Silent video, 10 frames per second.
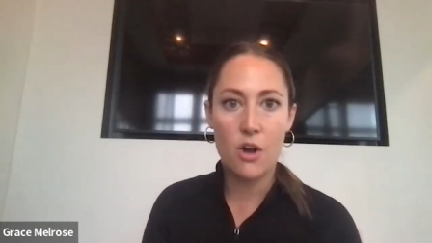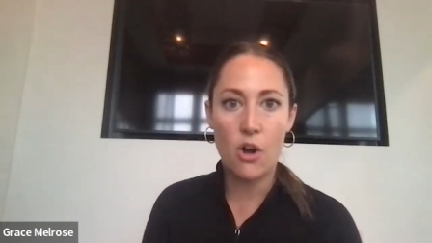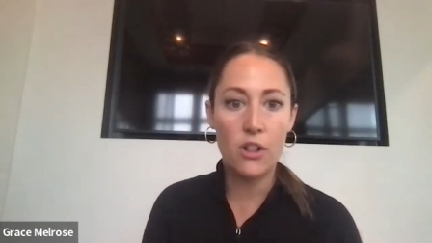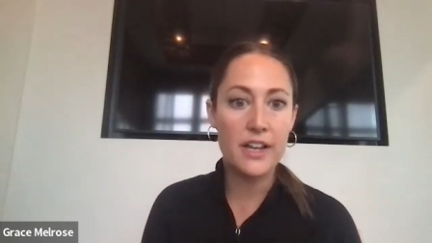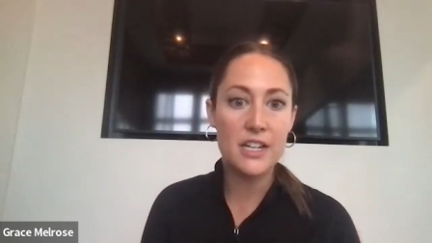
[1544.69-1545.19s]

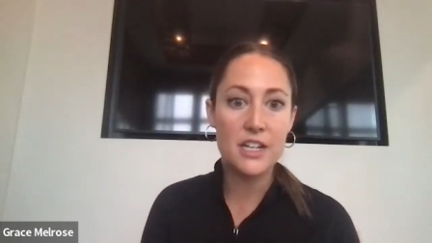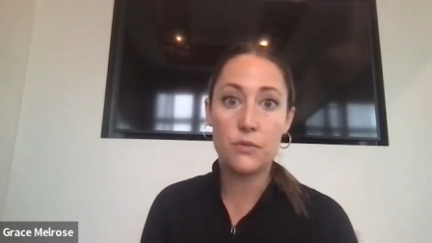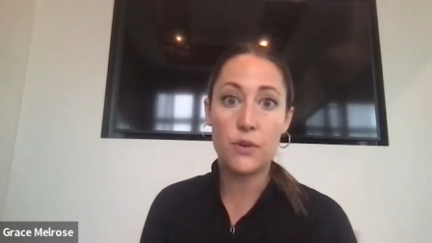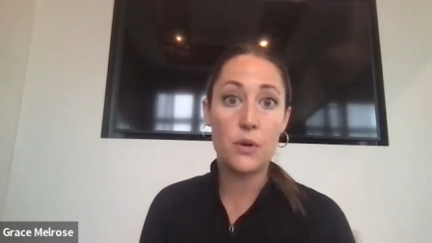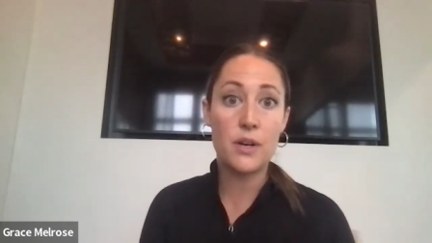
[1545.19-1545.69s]
all I need to
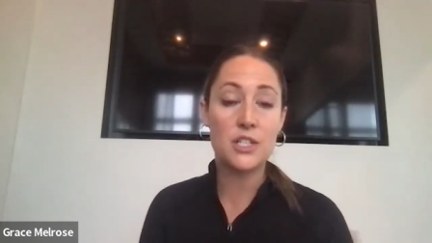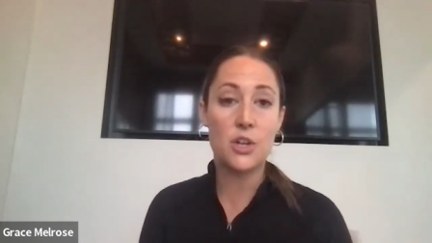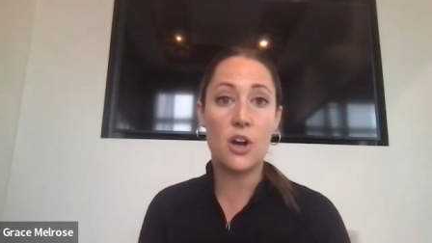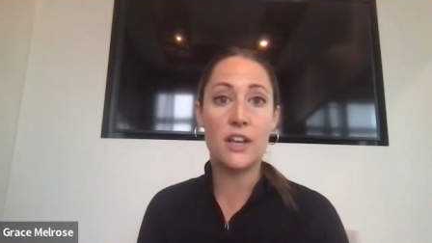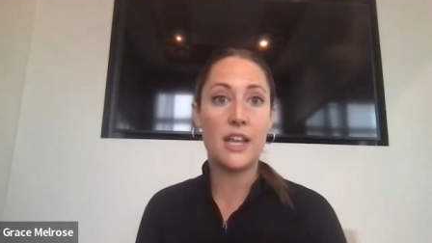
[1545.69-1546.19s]
focus
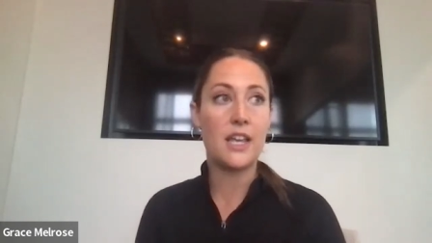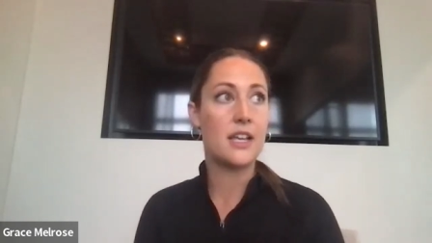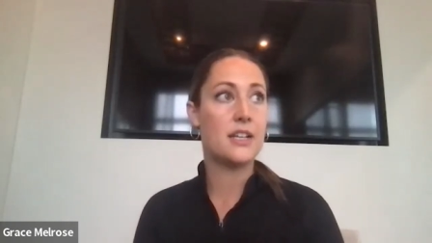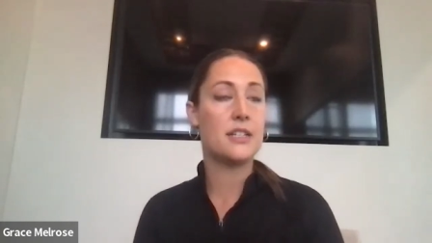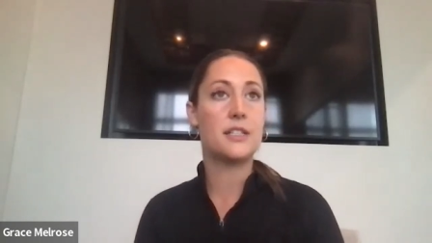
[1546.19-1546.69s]
on
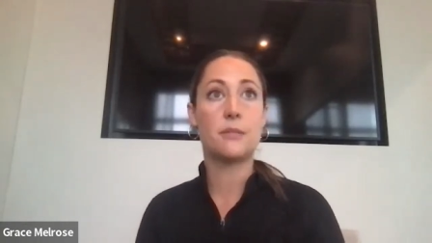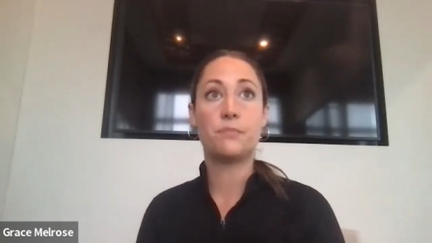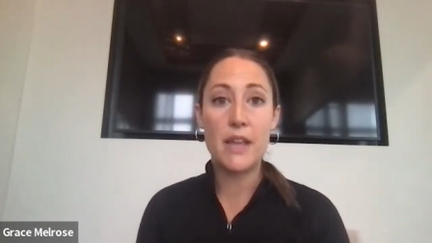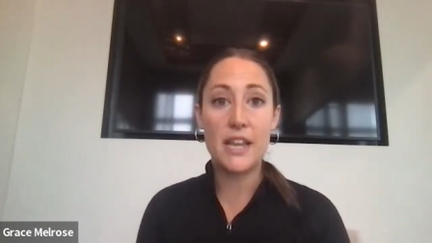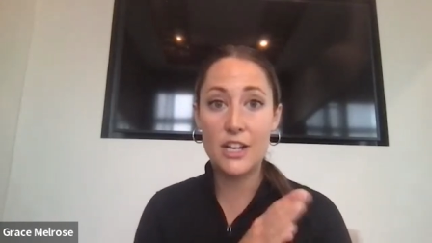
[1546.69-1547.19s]
is
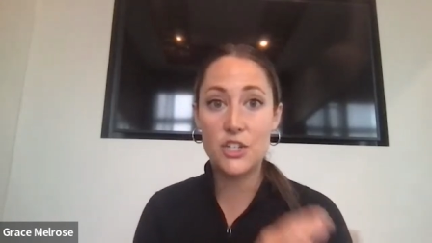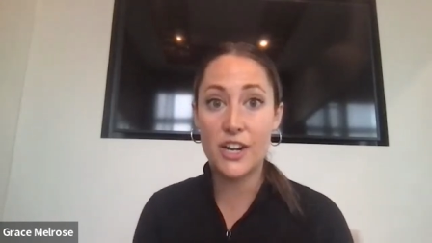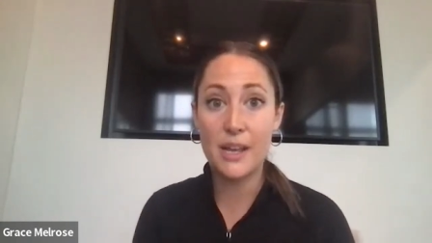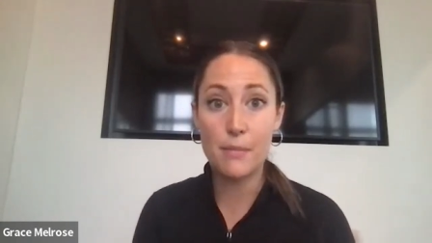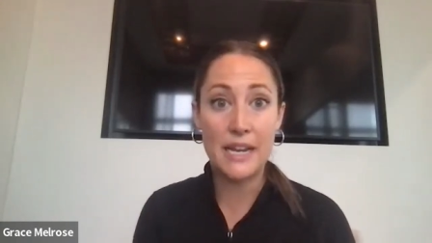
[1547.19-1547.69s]
making sure
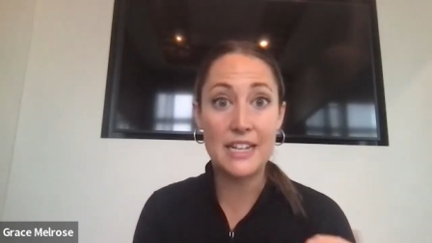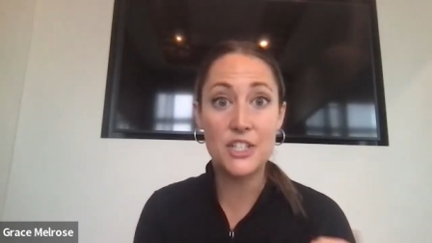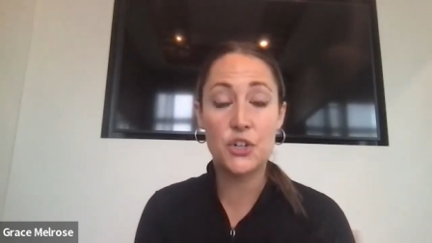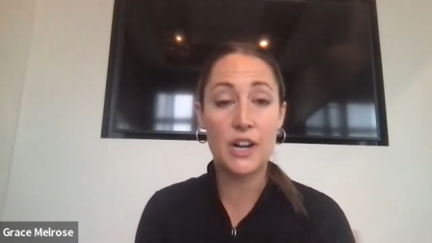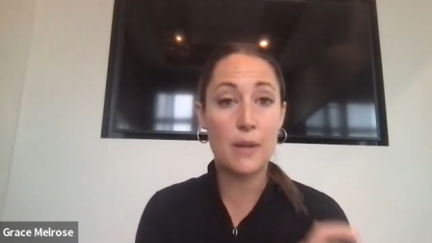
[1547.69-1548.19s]
I get my
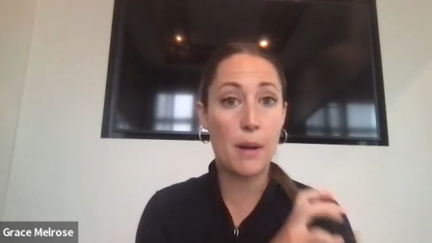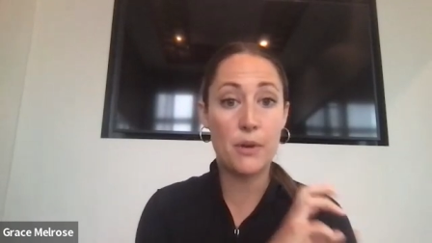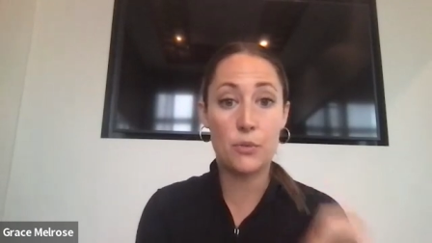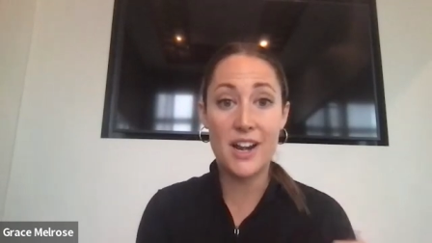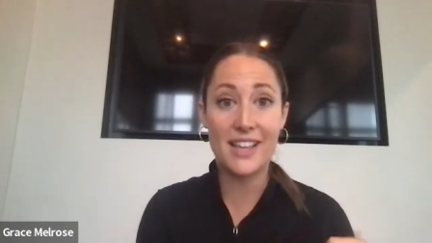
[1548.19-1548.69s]
Instagram up
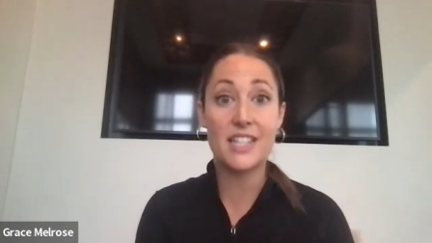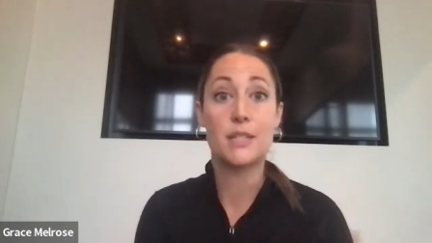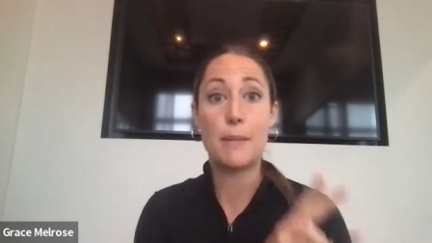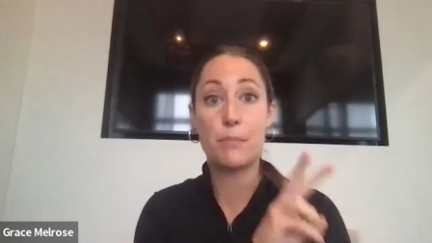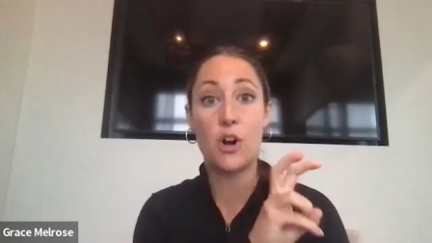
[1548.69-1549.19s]
and running, that's
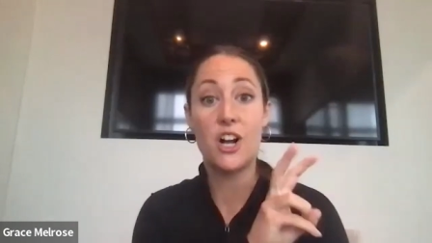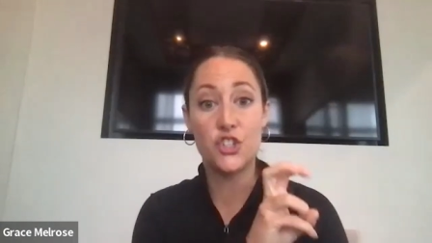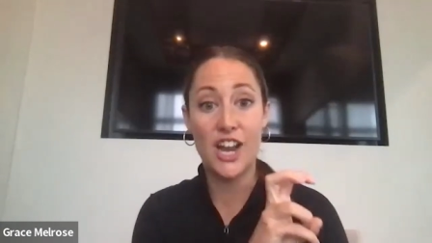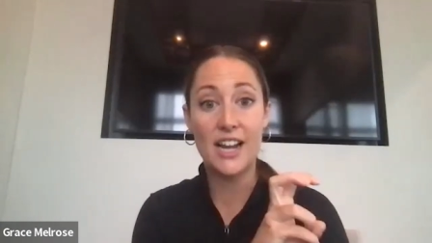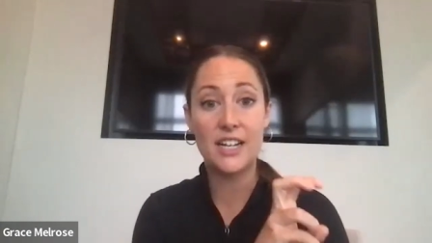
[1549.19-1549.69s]
my
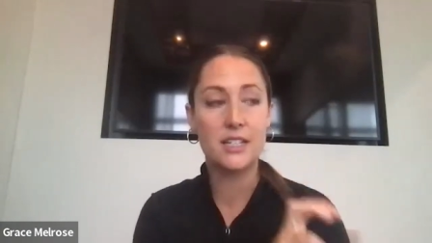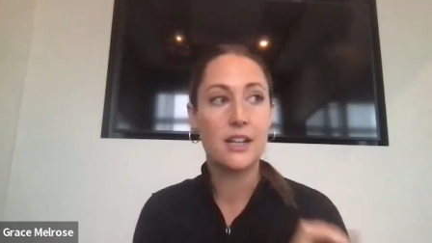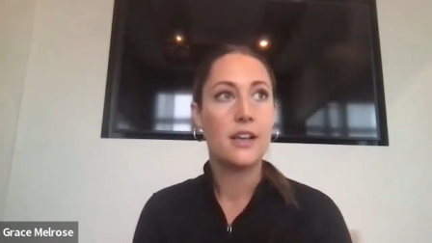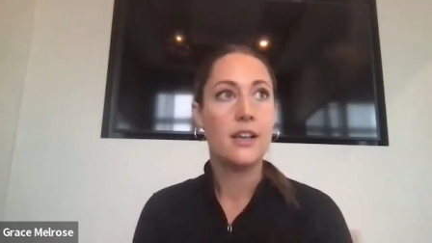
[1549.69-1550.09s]
project,